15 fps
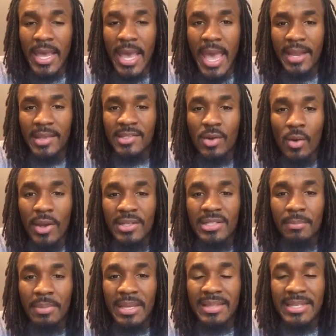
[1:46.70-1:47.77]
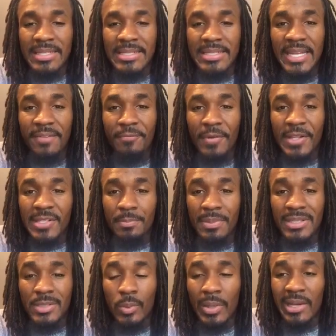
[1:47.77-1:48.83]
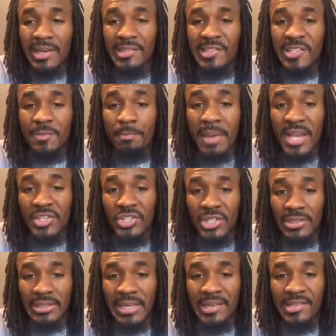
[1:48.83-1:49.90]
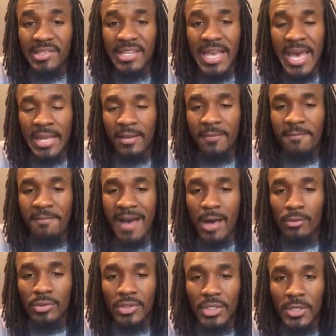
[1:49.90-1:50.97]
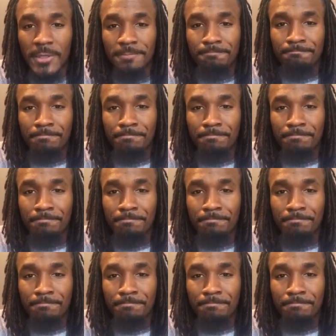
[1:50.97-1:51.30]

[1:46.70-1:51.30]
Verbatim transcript: And it's going to be the difference between a specialist and a founder.